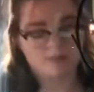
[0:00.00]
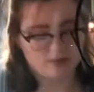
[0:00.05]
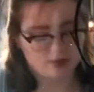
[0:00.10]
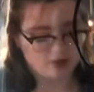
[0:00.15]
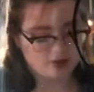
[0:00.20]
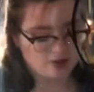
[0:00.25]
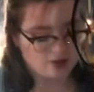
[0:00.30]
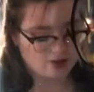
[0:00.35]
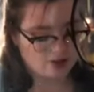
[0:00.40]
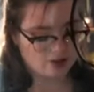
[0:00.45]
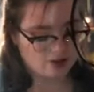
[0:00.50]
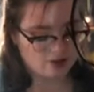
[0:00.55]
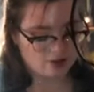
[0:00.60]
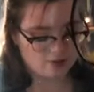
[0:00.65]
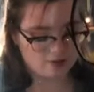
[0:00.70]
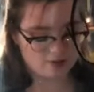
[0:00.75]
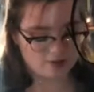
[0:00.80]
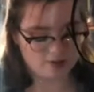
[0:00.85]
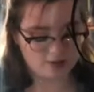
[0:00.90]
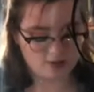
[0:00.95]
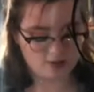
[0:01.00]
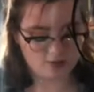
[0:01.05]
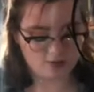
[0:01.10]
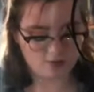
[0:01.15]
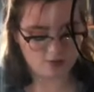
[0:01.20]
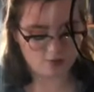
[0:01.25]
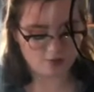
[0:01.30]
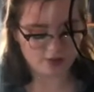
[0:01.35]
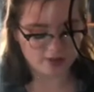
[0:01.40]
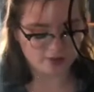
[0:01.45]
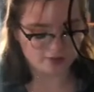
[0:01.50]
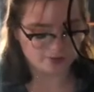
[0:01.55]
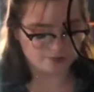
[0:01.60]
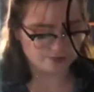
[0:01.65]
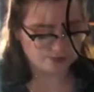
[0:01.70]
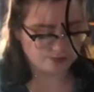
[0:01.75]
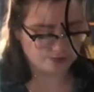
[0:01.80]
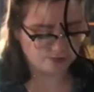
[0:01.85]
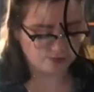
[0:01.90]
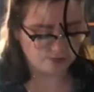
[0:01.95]
It was this dude Will,
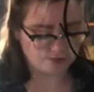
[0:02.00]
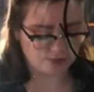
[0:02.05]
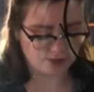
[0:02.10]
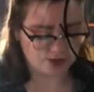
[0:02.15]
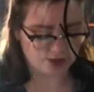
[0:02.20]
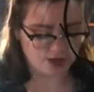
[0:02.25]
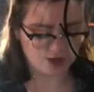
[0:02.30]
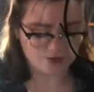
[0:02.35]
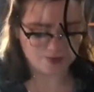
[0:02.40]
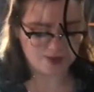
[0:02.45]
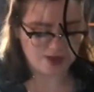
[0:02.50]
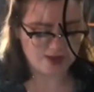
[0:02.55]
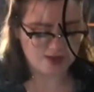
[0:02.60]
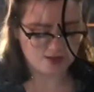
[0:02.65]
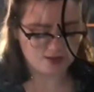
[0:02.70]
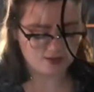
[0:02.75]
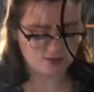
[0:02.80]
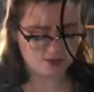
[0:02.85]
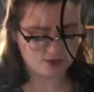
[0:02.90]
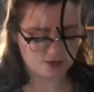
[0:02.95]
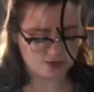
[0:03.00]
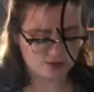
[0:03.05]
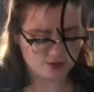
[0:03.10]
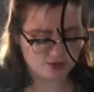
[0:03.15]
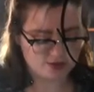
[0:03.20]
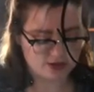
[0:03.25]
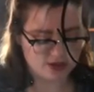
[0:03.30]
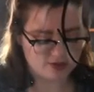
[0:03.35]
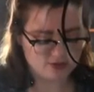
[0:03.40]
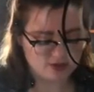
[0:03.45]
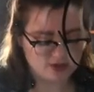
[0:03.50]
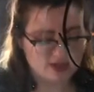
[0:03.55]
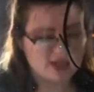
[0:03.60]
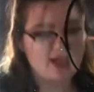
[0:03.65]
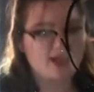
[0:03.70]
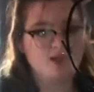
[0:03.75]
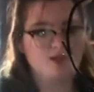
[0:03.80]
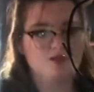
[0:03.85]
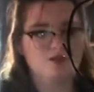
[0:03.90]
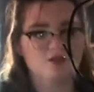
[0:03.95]
a young man who shaved his
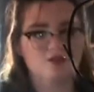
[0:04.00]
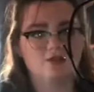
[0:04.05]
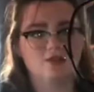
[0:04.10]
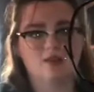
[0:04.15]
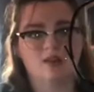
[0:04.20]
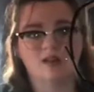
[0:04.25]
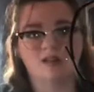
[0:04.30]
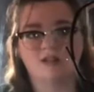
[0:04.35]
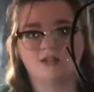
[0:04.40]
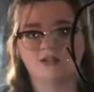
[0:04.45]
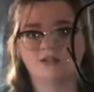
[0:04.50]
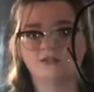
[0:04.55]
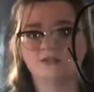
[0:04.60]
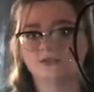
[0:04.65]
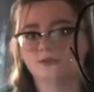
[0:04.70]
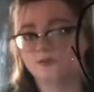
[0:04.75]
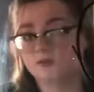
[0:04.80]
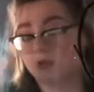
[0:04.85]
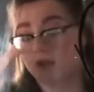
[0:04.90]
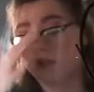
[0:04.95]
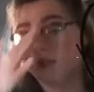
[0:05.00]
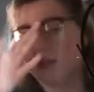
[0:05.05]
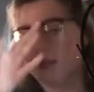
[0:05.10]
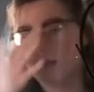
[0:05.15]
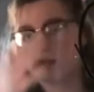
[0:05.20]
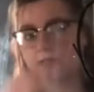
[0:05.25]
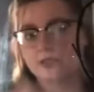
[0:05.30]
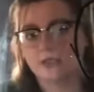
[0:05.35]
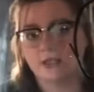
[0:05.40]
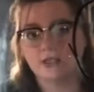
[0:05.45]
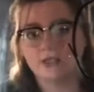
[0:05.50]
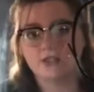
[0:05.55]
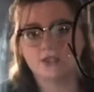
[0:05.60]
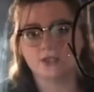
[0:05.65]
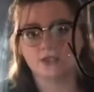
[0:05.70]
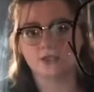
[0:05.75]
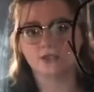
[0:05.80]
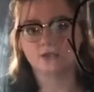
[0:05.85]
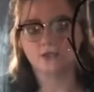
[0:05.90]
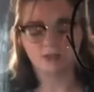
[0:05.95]
head while in
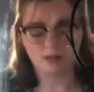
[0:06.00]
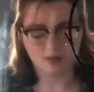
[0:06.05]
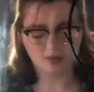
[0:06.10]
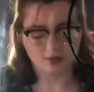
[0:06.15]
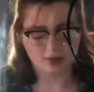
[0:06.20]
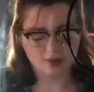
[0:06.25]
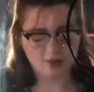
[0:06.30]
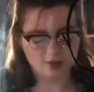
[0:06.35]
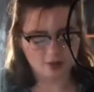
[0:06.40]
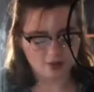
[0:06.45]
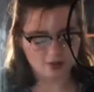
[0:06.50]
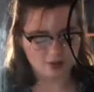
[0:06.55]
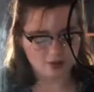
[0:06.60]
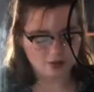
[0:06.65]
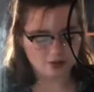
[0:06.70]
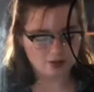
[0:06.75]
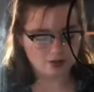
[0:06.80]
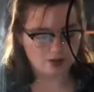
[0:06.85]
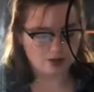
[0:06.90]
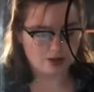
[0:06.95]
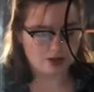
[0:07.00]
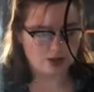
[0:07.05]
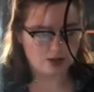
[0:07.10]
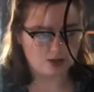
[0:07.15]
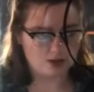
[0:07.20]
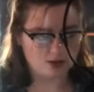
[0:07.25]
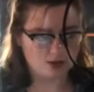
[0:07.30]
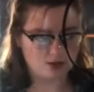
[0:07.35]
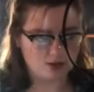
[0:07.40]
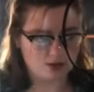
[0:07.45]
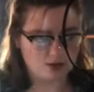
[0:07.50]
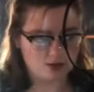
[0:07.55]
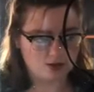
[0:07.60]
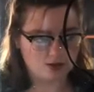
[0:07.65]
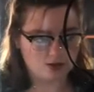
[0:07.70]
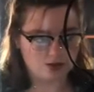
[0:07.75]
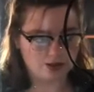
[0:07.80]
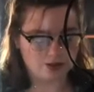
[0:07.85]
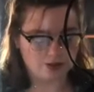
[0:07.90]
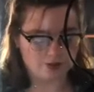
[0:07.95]
isolation. And
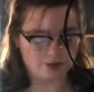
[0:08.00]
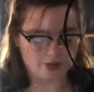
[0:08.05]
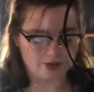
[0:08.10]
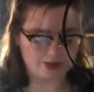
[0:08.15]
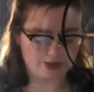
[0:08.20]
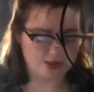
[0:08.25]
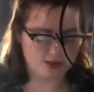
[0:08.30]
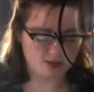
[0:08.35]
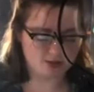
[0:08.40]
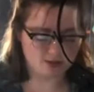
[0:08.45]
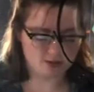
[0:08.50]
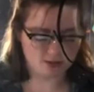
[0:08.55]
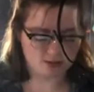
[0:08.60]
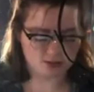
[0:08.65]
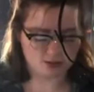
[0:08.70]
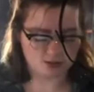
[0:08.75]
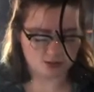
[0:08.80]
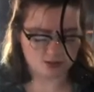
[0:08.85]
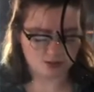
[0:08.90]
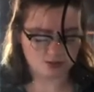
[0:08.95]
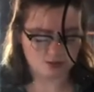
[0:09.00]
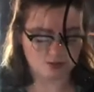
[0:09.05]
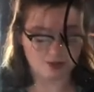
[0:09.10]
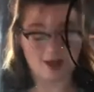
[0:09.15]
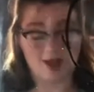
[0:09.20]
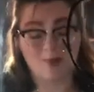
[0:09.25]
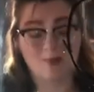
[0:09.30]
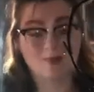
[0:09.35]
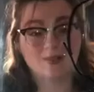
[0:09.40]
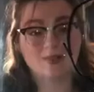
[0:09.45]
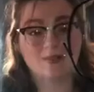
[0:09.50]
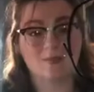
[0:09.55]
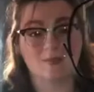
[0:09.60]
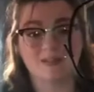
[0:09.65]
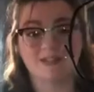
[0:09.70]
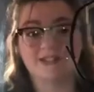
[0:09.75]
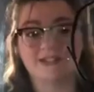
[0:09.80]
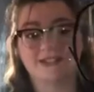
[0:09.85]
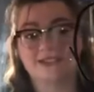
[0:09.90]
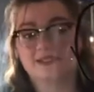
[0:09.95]
his reason? Aptly
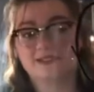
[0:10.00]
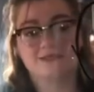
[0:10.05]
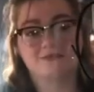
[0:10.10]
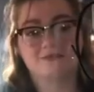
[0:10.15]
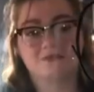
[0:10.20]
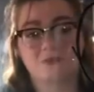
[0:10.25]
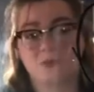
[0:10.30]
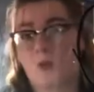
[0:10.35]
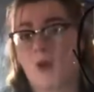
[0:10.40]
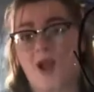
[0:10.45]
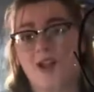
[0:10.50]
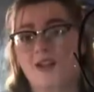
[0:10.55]
put, why